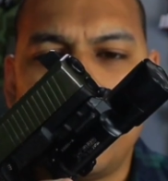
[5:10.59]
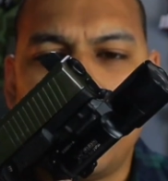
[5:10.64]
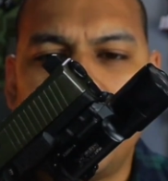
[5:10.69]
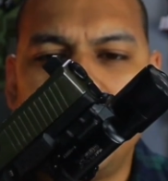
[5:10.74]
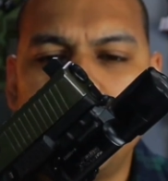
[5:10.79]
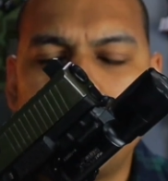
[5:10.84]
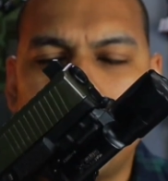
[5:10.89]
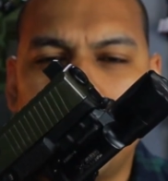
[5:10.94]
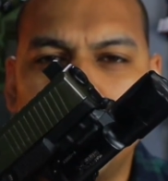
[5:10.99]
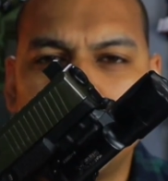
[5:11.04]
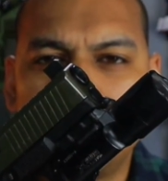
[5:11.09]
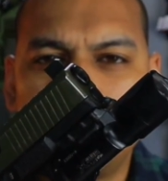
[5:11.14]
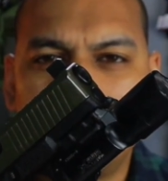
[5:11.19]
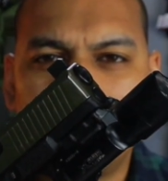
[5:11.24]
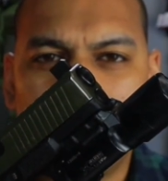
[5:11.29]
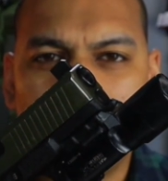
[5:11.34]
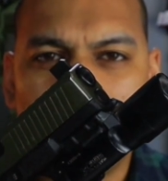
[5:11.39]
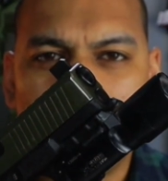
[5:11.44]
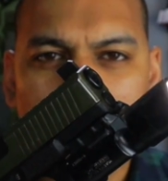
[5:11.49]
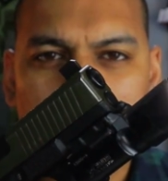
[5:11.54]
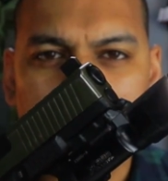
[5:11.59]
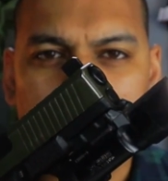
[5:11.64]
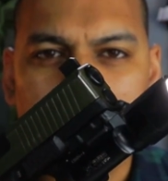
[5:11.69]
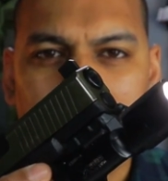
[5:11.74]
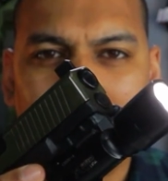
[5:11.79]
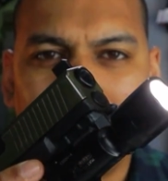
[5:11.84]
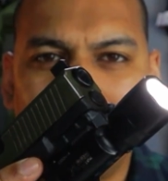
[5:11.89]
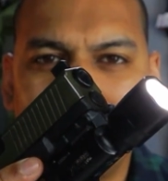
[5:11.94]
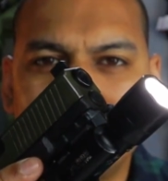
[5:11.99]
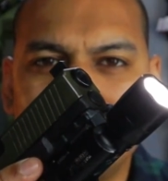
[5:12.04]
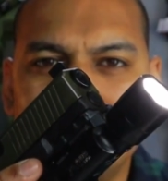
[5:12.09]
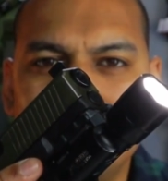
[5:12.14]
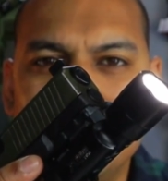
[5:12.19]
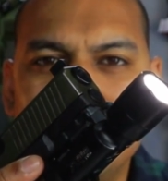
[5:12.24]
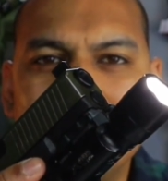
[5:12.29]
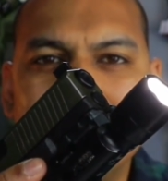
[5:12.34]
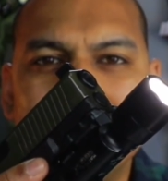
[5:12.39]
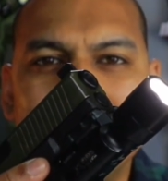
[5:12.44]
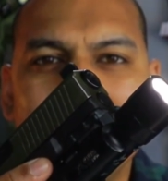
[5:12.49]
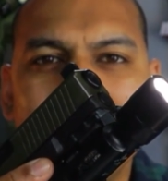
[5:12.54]
and you want to switch it on, it's
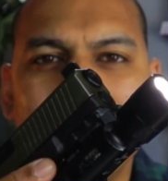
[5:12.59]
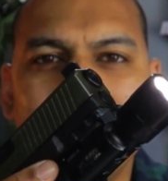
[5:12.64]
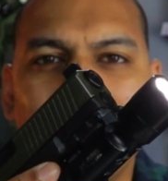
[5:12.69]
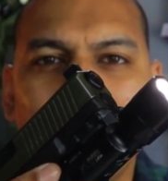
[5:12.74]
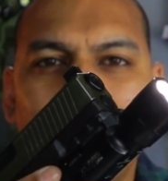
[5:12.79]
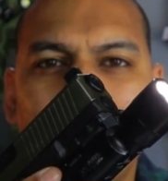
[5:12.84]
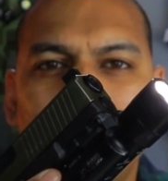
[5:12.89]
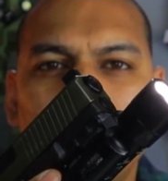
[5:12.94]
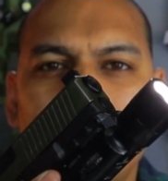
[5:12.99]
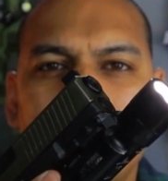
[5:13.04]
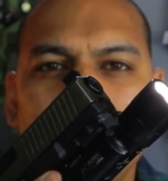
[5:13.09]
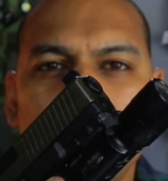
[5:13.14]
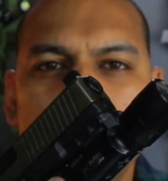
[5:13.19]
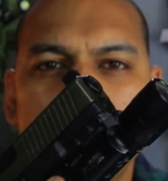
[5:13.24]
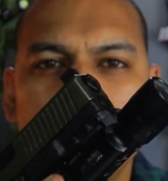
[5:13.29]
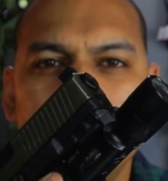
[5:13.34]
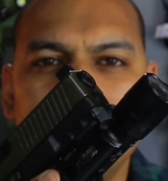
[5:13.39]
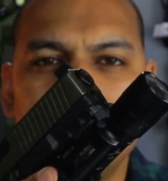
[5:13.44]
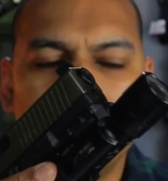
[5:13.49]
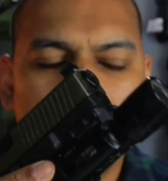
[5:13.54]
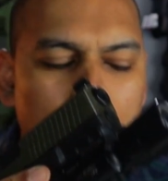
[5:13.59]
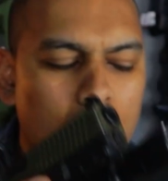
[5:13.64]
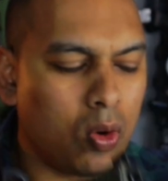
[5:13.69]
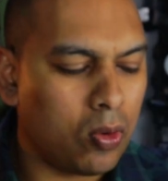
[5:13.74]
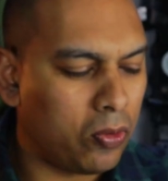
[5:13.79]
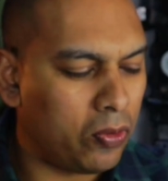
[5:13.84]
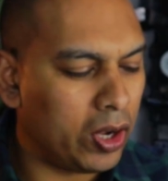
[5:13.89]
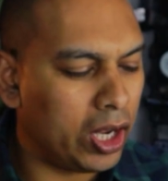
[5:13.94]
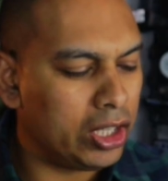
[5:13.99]
easy enough, but when you switch it off,